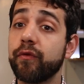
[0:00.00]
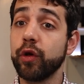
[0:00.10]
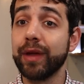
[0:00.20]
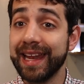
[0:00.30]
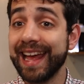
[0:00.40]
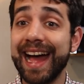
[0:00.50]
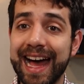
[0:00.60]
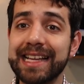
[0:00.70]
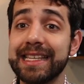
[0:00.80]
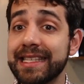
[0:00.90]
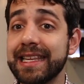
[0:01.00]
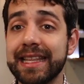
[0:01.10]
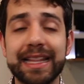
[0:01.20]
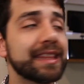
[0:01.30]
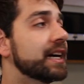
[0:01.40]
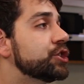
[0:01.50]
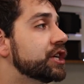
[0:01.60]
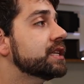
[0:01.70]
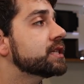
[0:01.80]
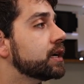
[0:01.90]
for you can access it and
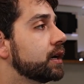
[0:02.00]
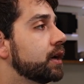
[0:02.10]
touch it.